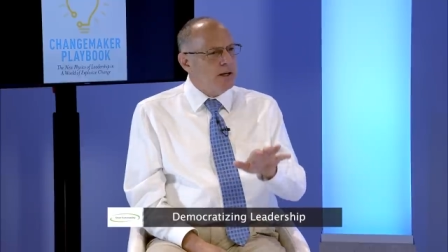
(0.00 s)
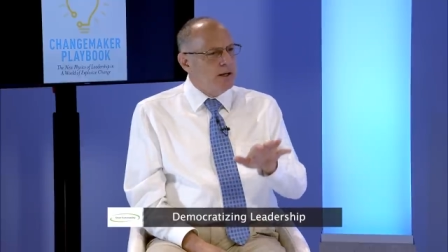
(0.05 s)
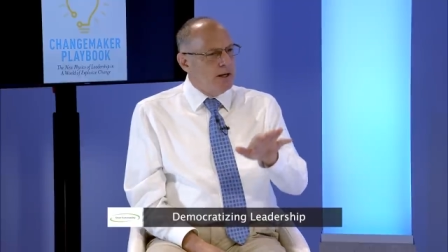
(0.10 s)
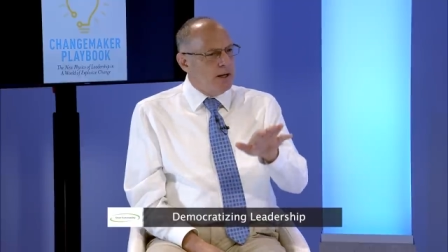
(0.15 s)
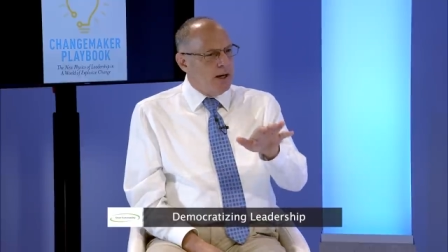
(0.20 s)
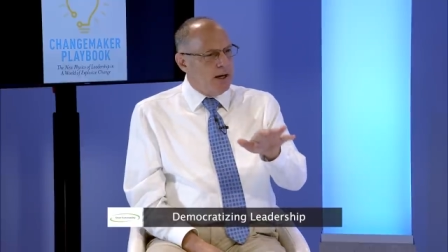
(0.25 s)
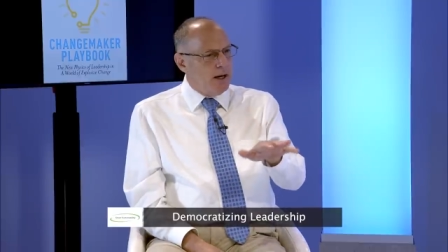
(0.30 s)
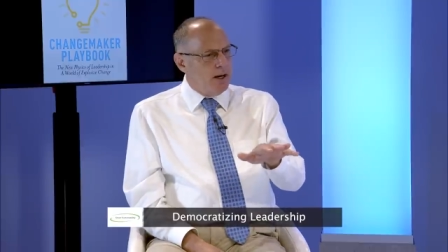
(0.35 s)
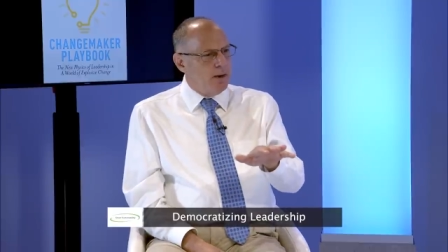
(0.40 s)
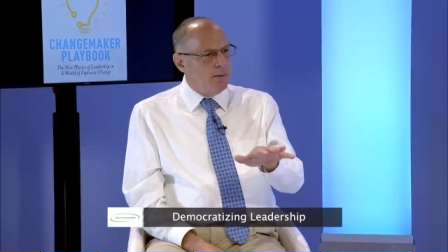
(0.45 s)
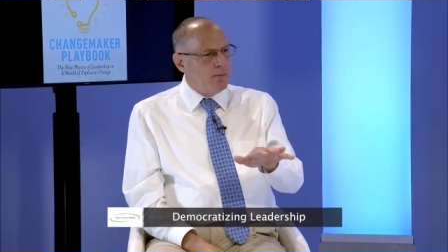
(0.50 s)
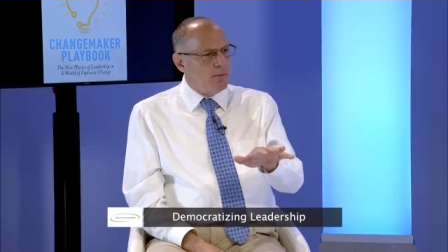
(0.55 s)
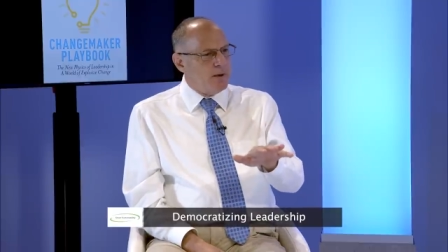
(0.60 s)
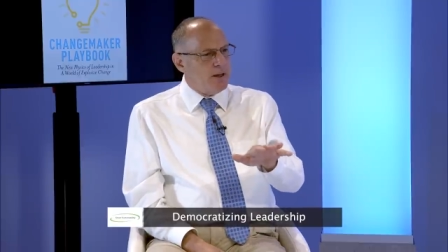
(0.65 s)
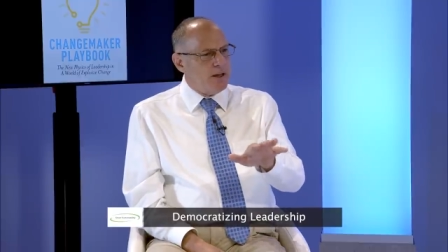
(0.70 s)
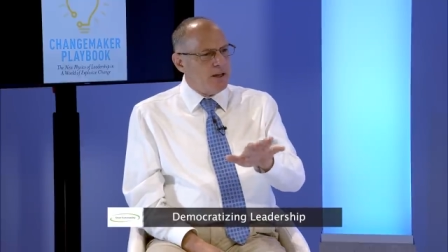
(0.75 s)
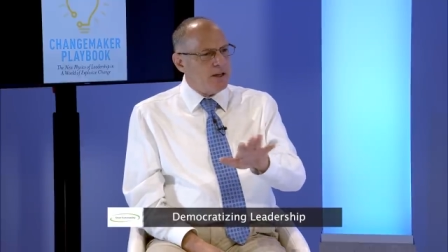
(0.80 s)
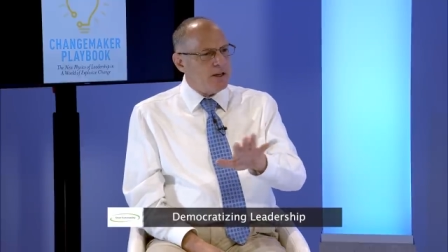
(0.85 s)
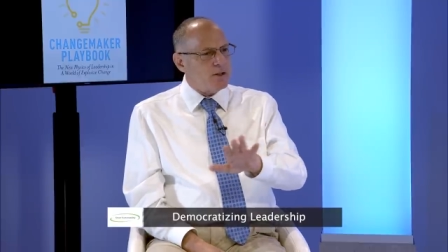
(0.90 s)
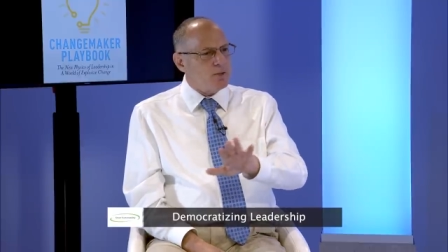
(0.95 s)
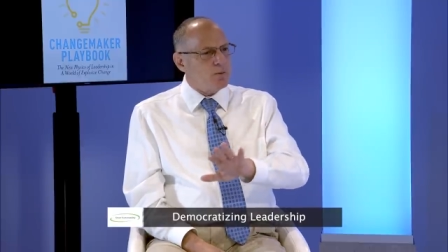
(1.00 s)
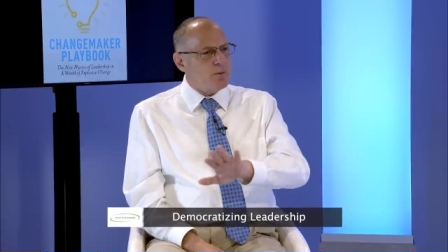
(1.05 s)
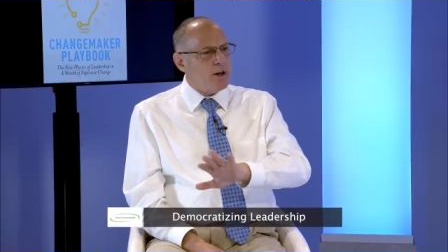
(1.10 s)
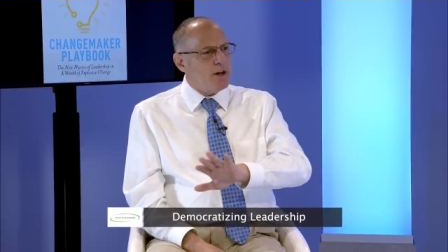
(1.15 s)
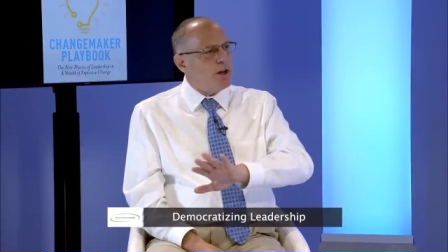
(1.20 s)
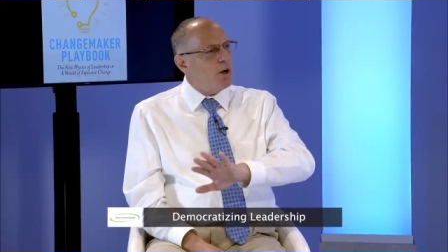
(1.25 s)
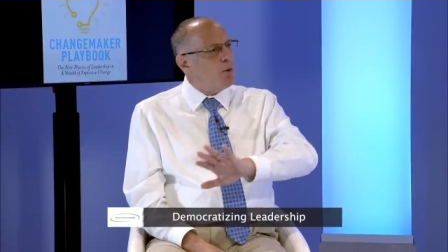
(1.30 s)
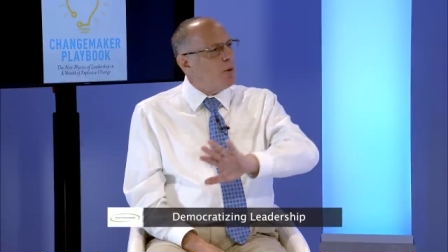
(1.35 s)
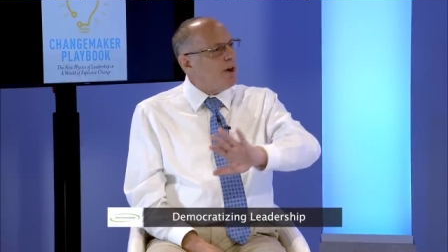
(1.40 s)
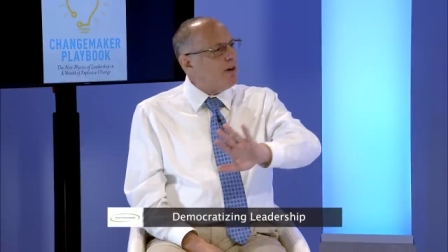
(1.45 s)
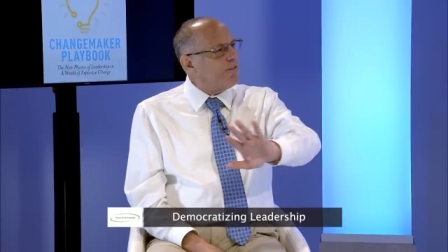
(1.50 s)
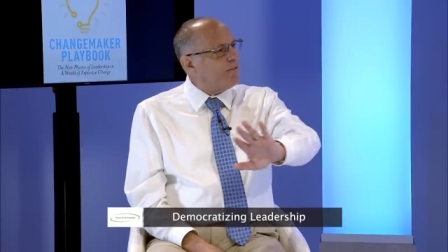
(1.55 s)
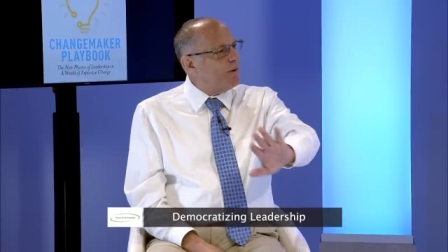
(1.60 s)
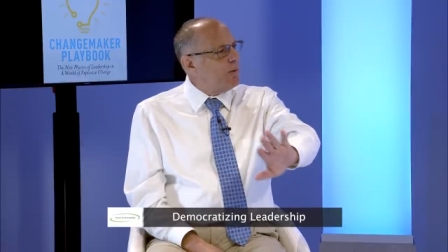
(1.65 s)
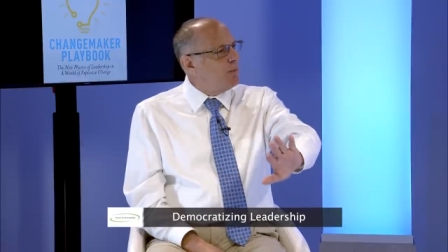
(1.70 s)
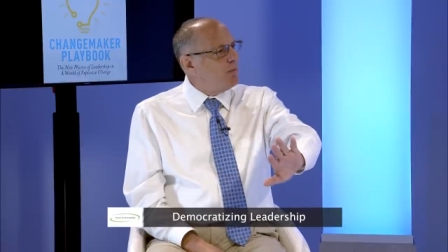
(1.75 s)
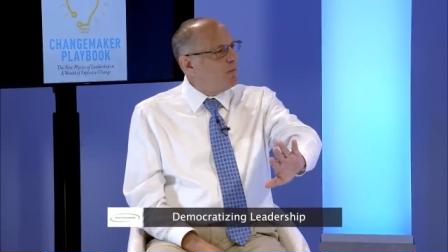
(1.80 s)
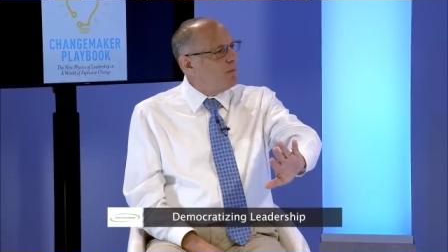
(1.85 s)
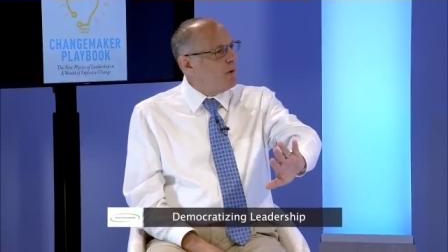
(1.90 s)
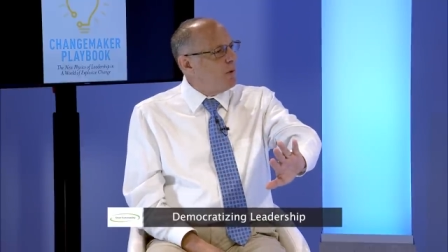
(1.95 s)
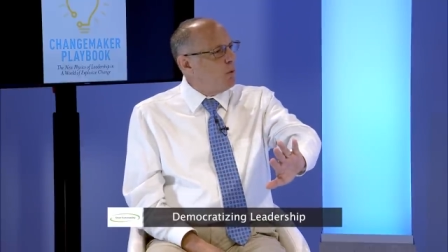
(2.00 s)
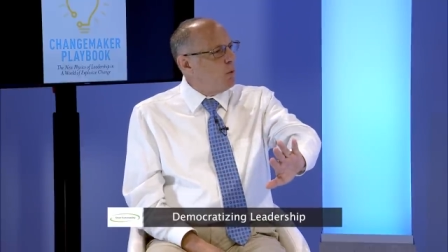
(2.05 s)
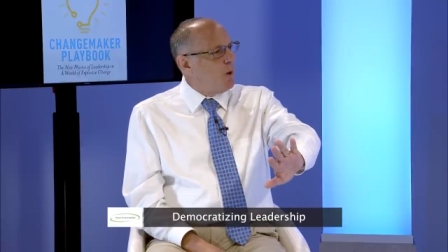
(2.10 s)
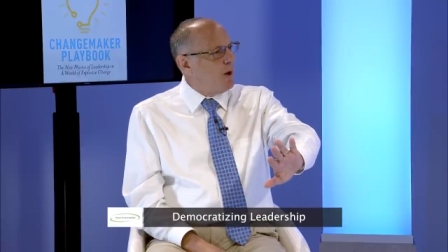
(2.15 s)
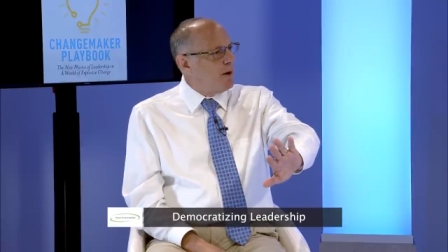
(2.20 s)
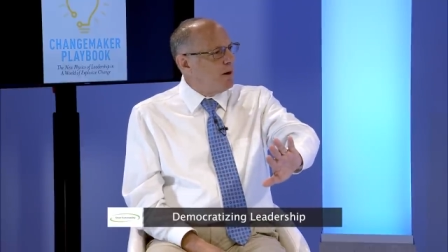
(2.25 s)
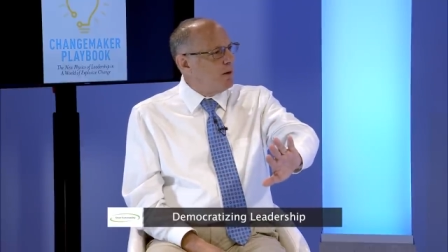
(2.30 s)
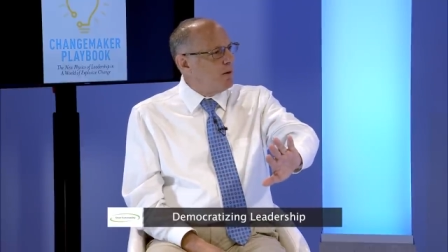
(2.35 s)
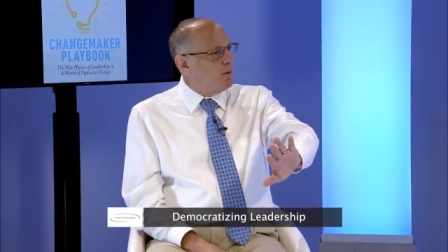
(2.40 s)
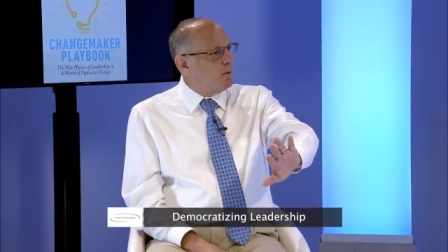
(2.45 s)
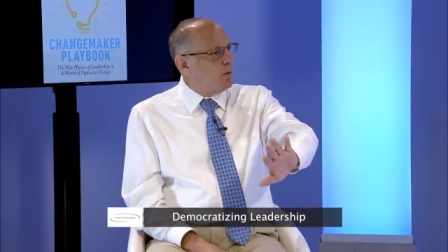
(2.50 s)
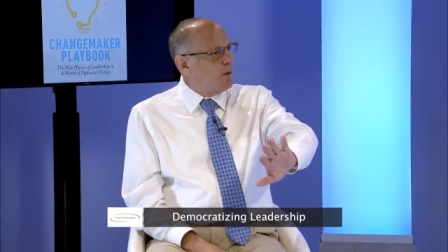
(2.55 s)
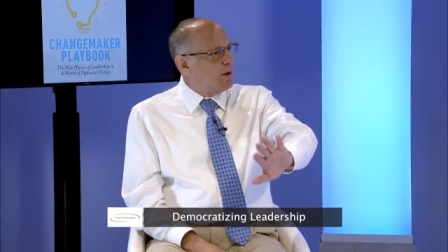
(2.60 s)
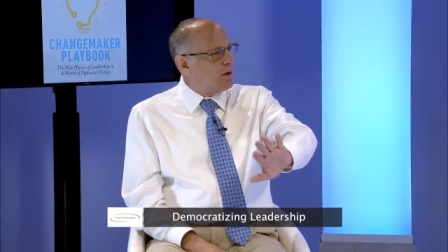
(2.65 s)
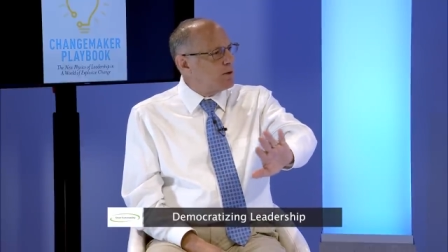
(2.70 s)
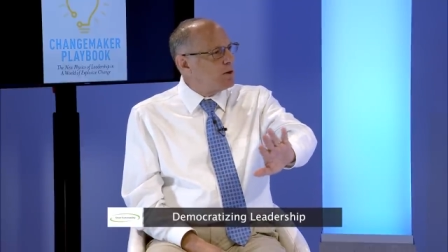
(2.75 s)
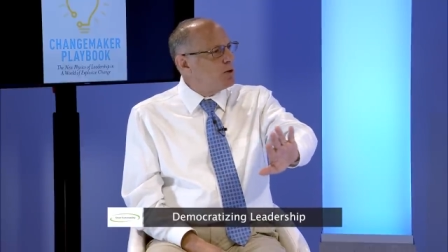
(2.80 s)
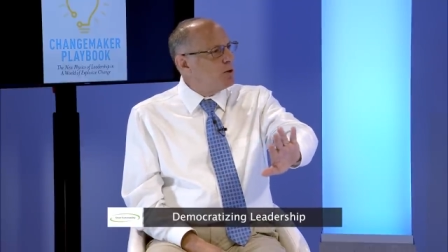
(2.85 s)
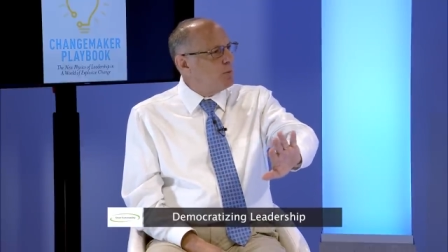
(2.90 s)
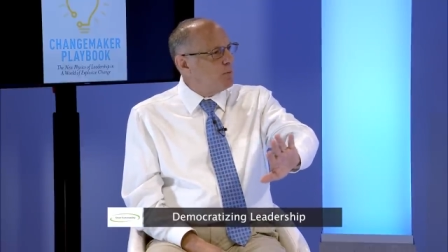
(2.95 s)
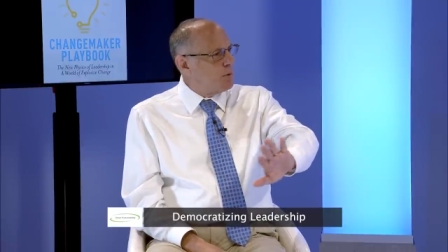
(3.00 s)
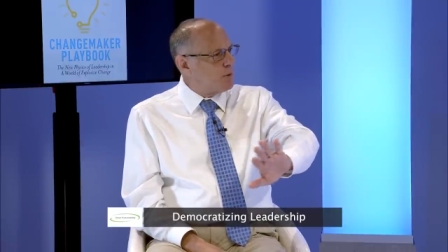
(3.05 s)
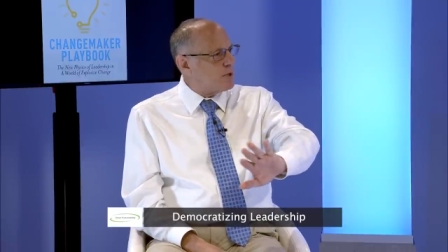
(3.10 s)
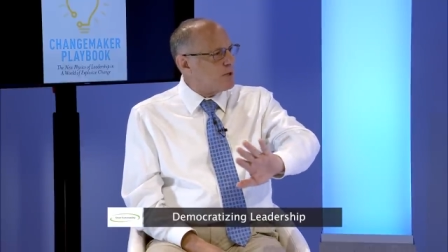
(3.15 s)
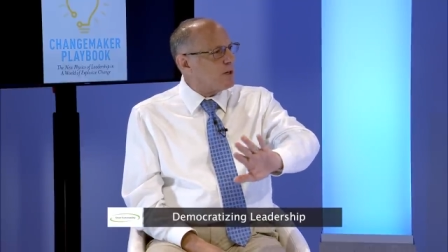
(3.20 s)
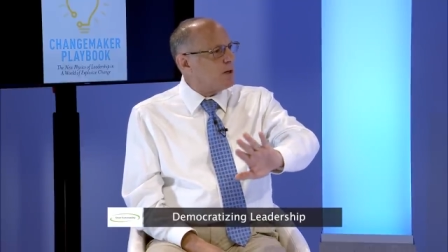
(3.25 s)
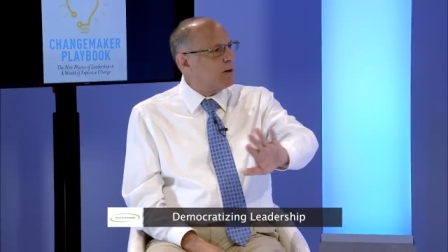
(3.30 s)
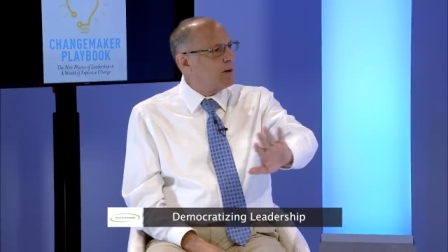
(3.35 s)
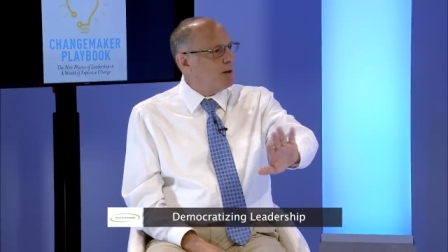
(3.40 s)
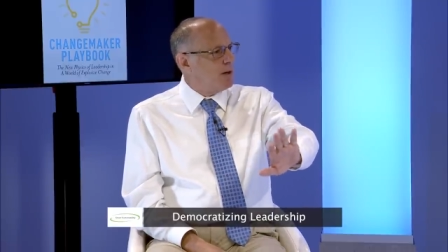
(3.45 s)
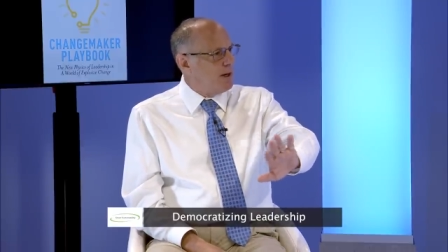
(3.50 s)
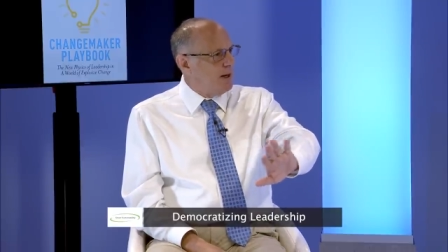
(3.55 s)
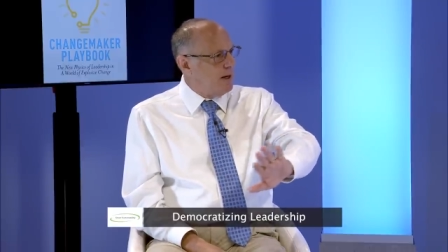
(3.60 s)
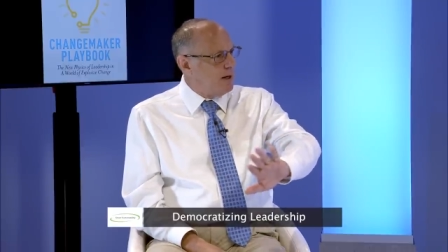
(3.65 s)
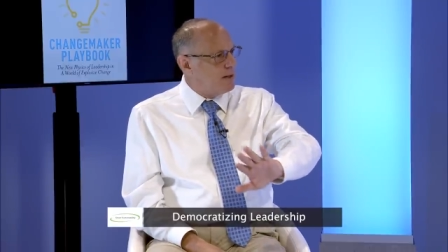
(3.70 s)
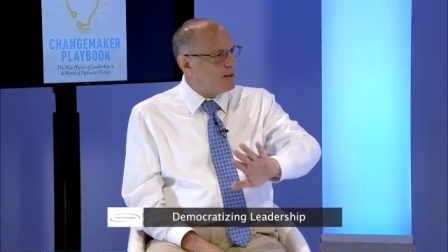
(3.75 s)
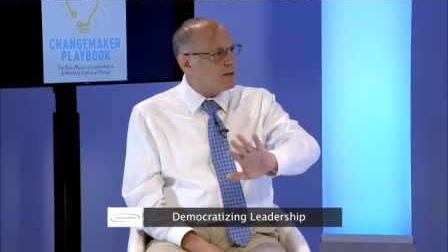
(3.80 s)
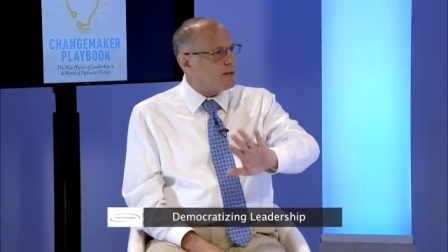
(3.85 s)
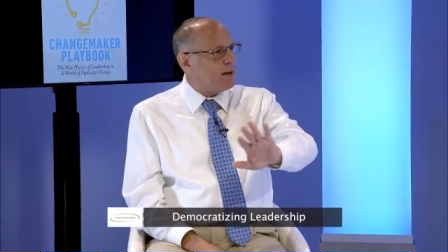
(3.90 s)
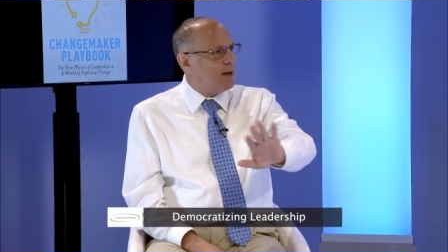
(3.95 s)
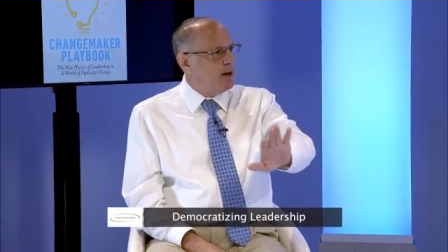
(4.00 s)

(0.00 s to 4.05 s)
Mm-hmm. Um, kids running away from one one or two particular kids,